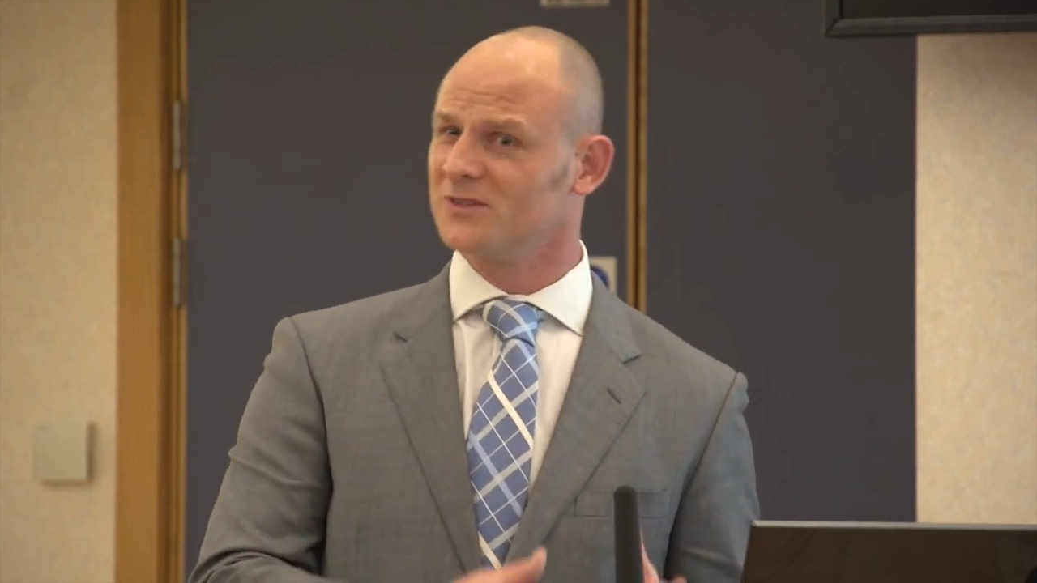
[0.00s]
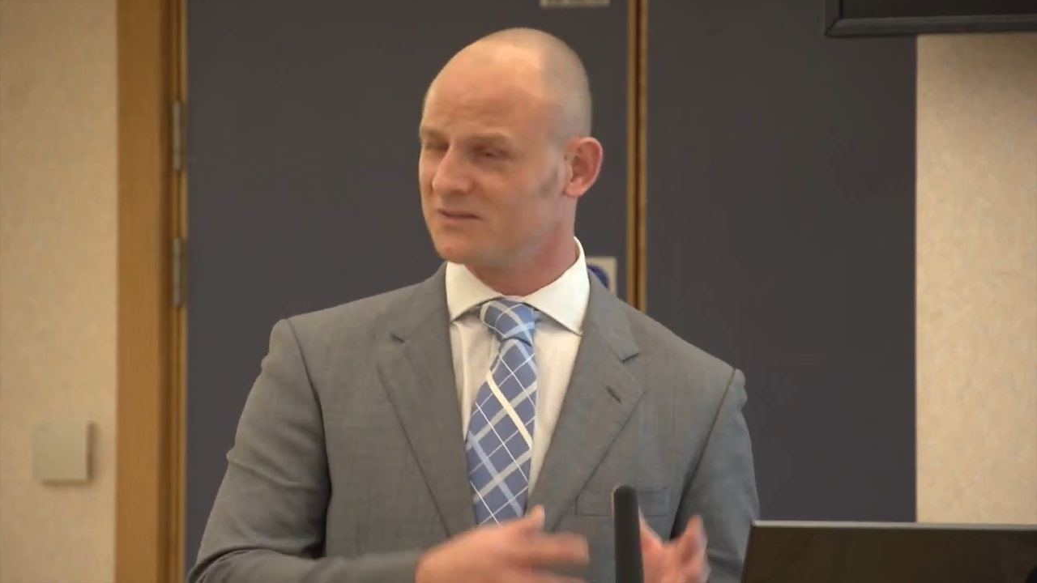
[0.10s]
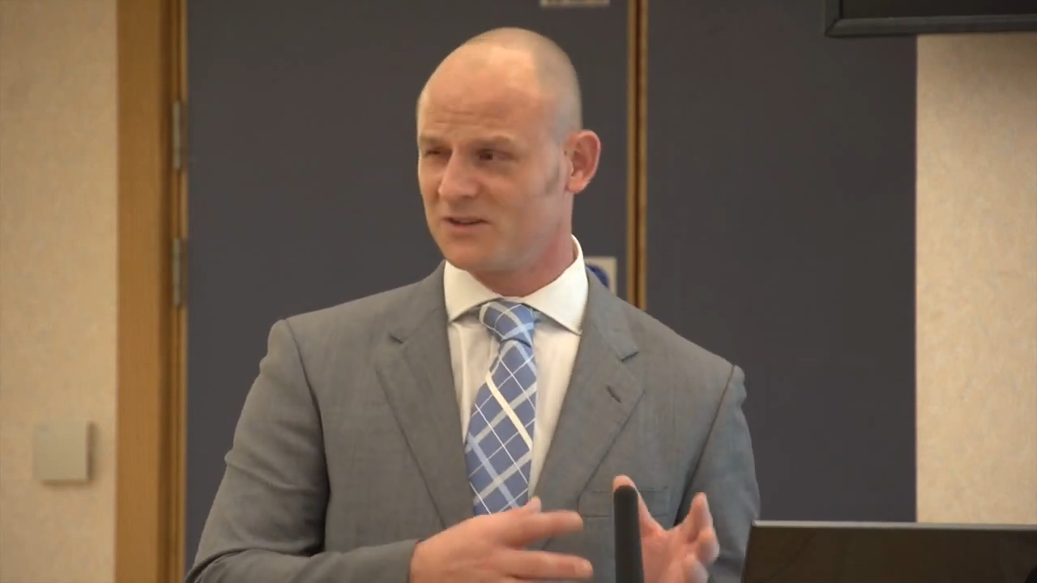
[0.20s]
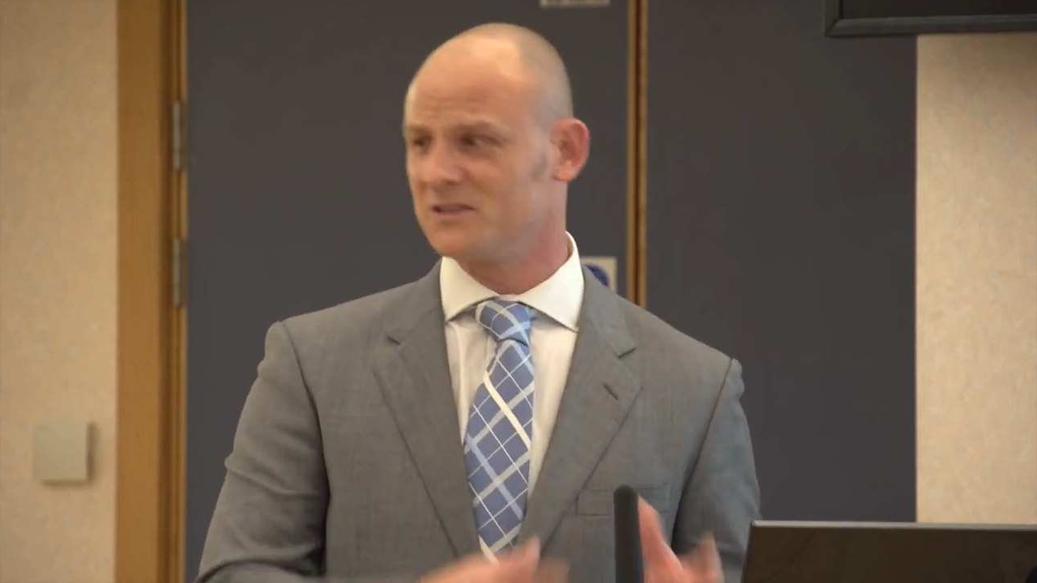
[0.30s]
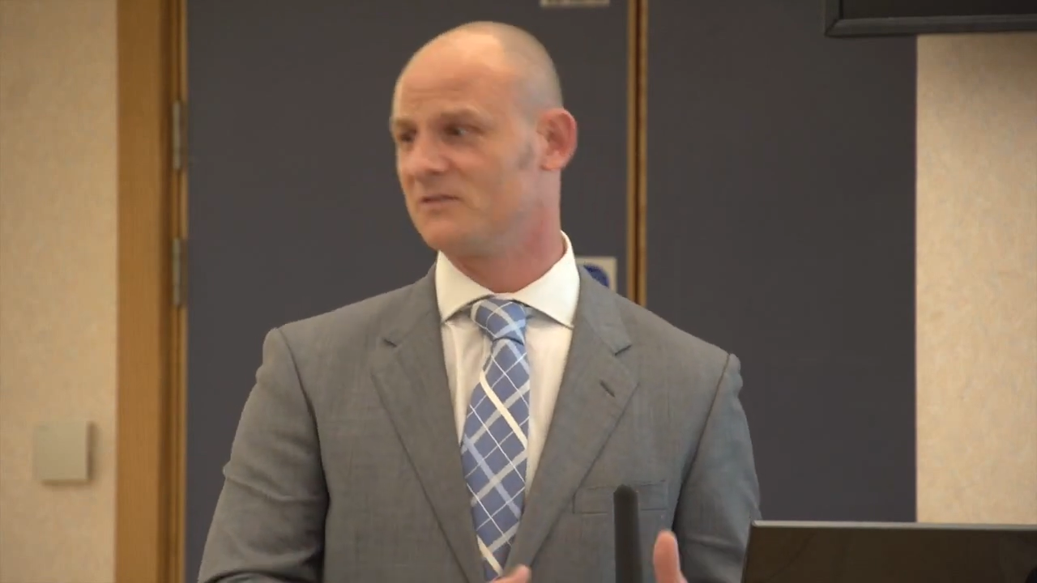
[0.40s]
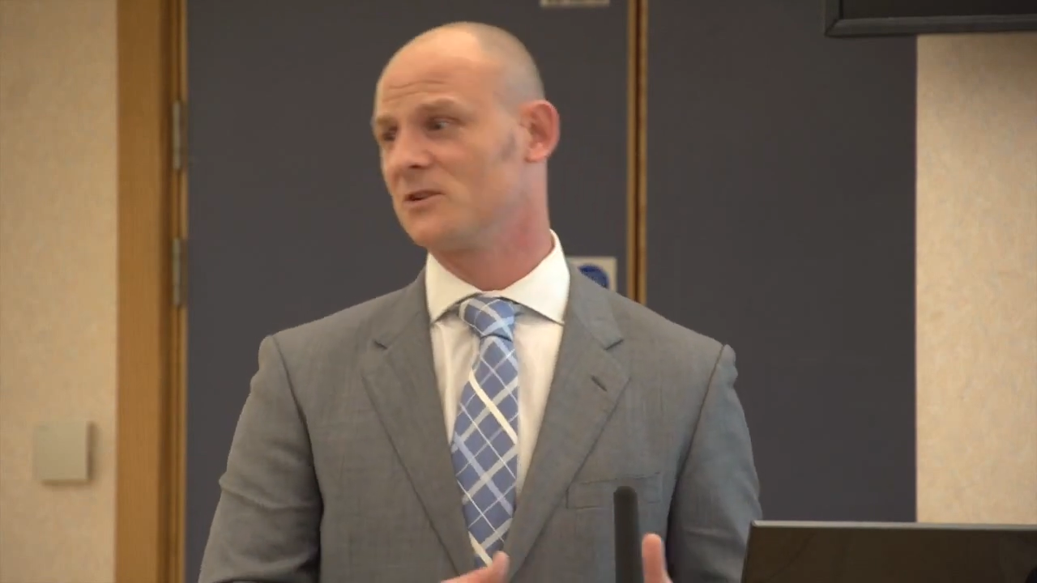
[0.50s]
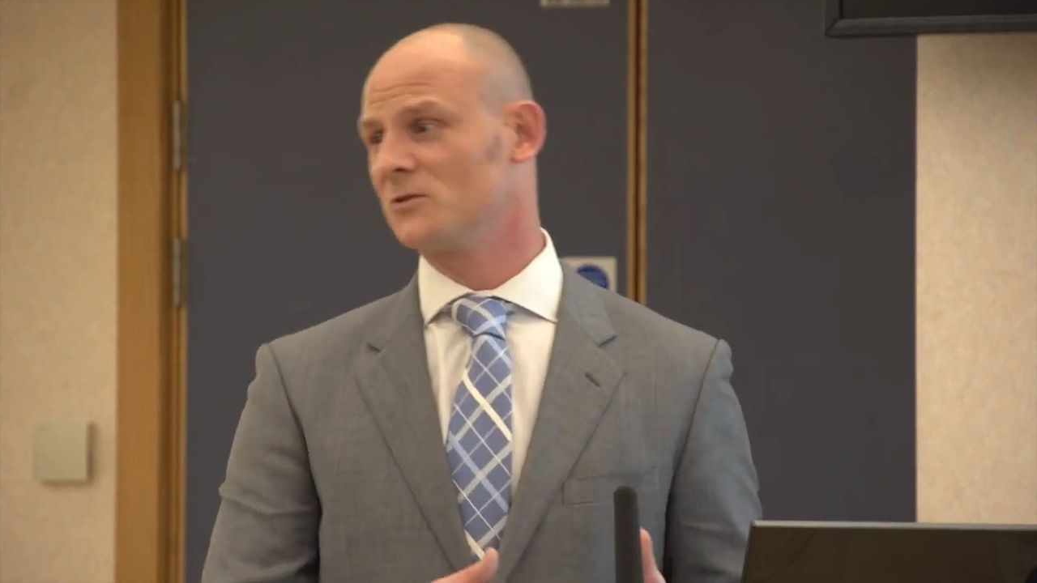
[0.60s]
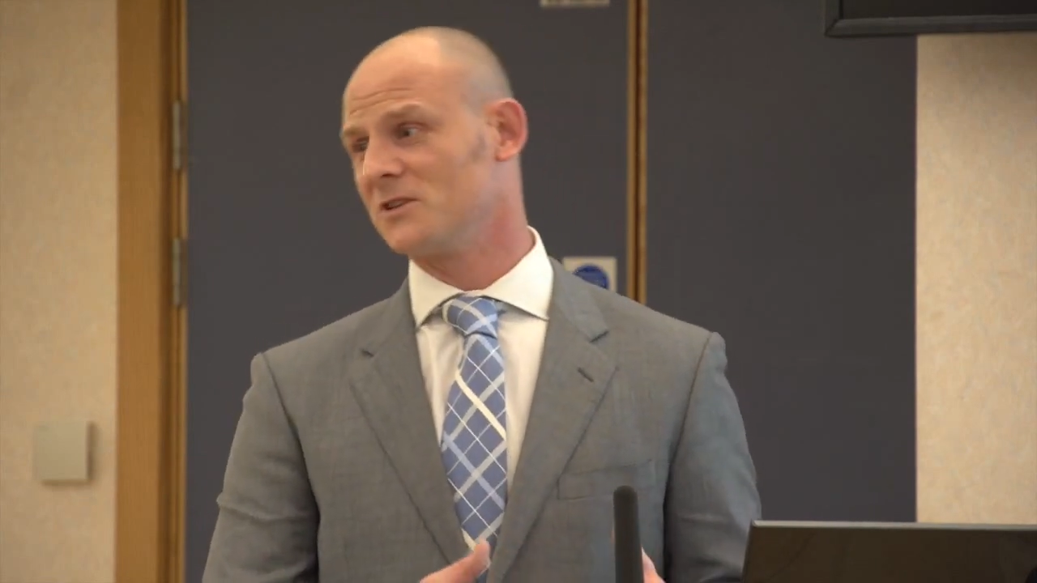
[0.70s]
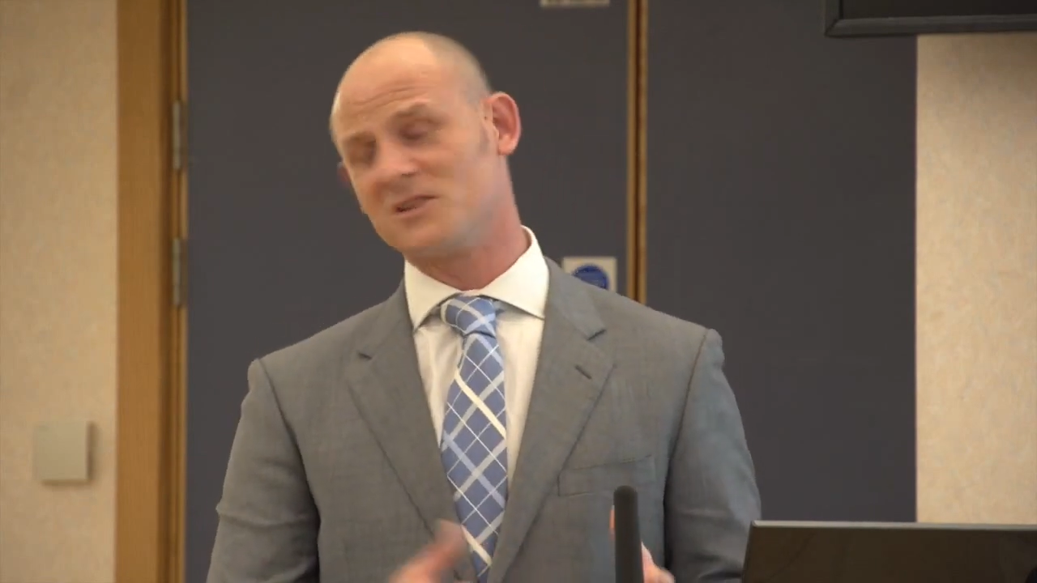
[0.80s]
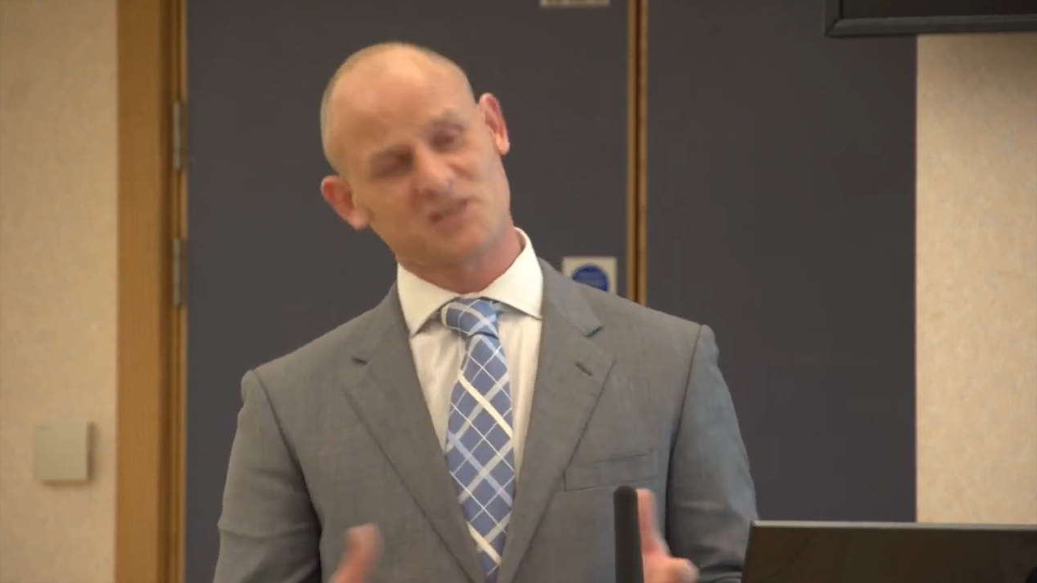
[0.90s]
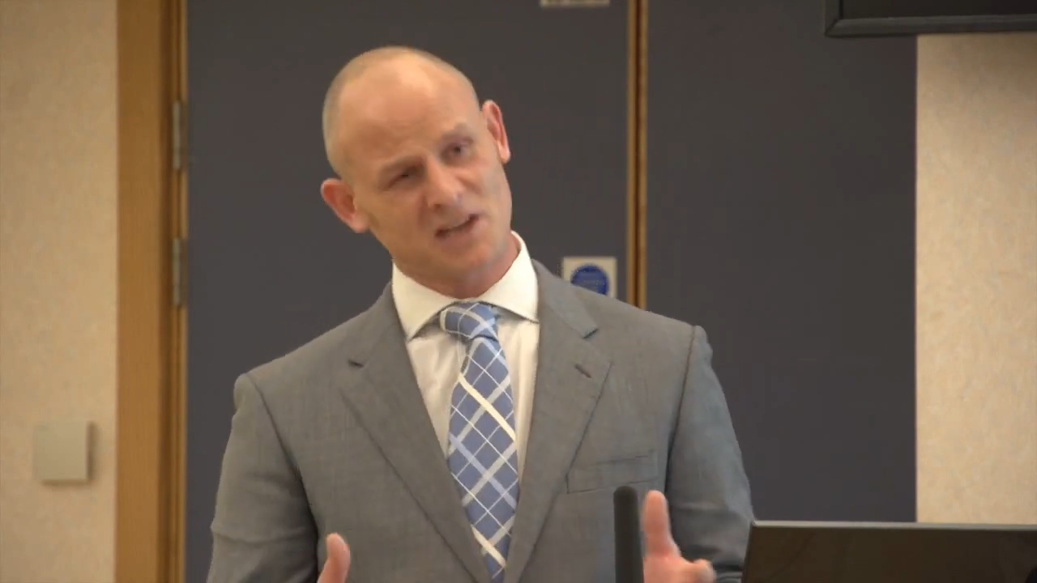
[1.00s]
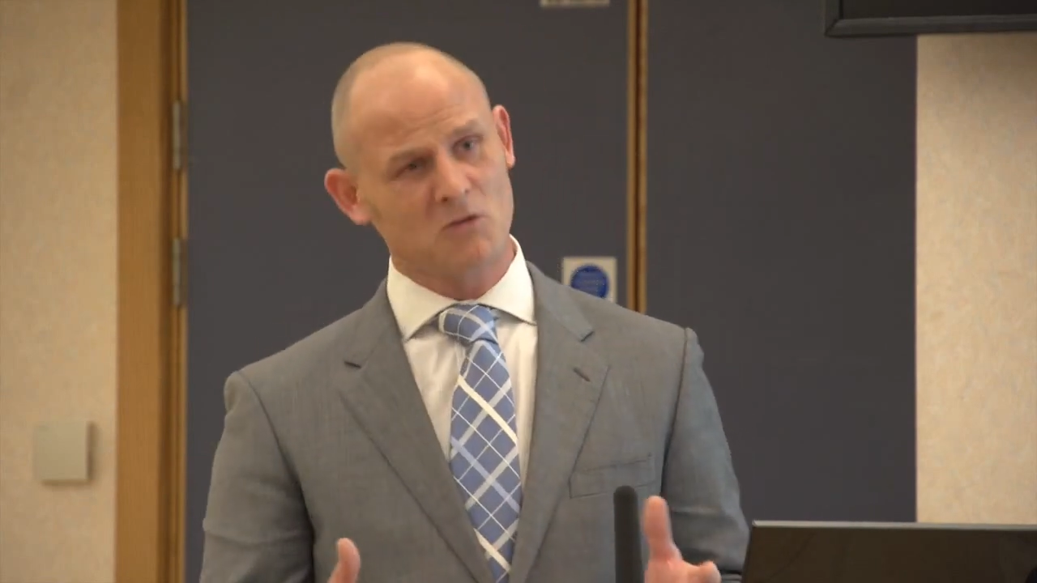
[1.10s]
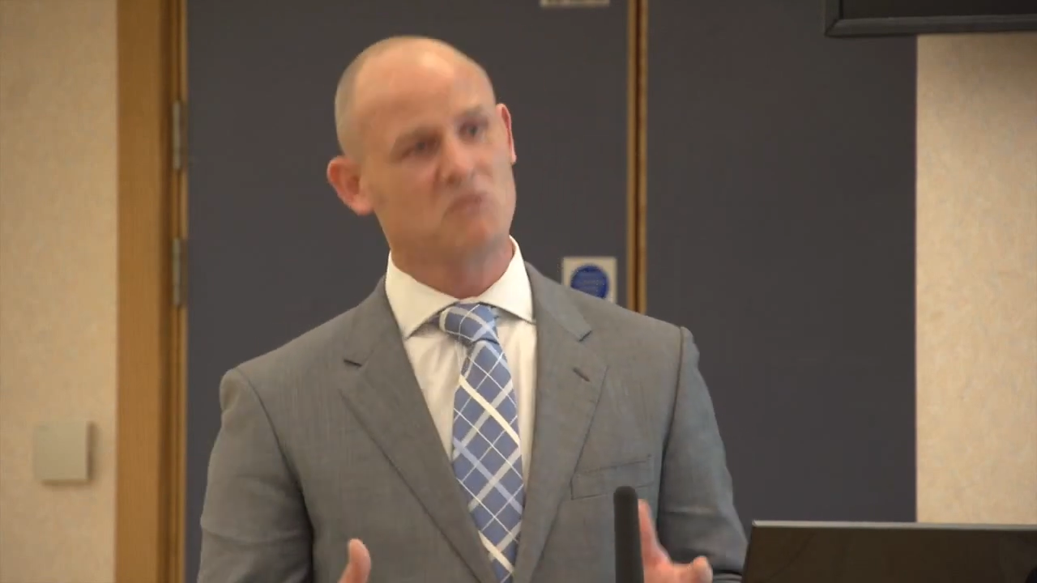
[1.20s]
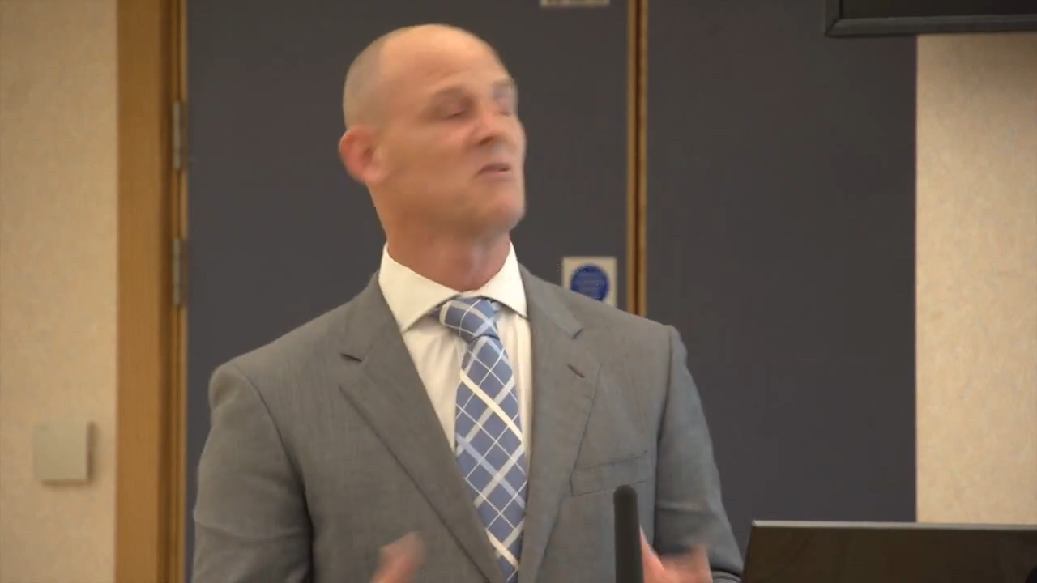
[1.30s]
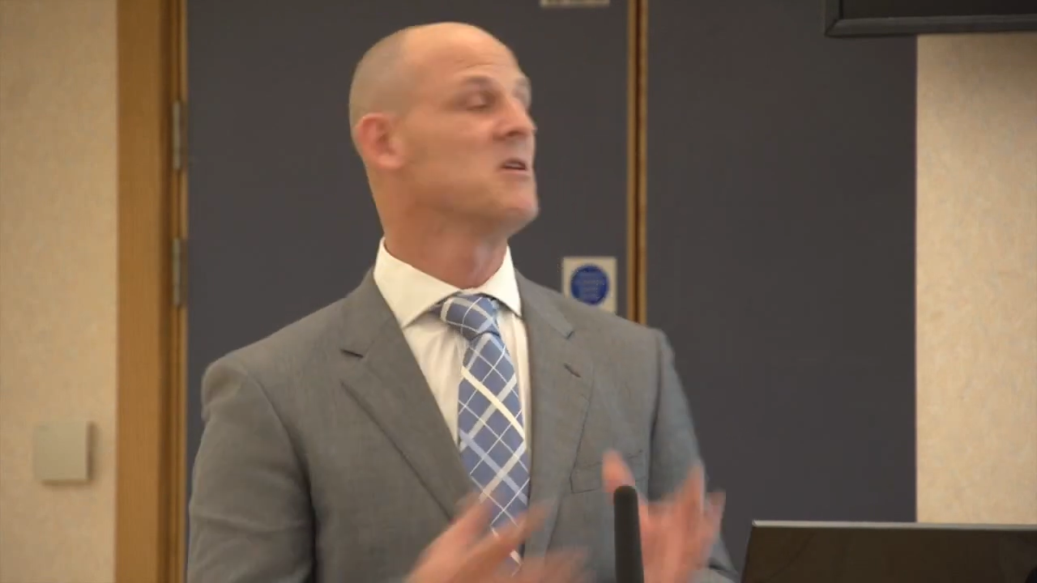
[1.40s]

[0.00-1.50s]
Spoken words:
Is very difficult in itself,